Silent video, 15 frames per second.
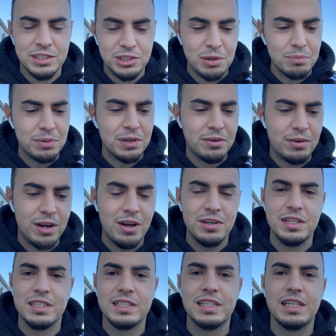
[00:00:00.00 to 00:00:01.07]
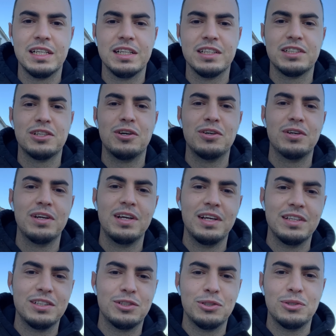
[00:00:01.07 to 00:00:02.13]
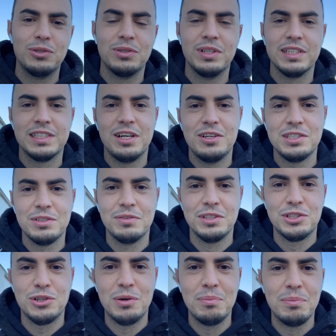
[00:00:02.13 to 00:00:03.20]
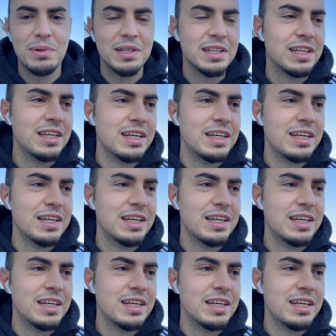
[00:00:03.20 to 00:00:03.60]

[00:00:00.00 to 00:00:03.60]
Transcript: jumping around and singing the song to the sounds of the trumpet.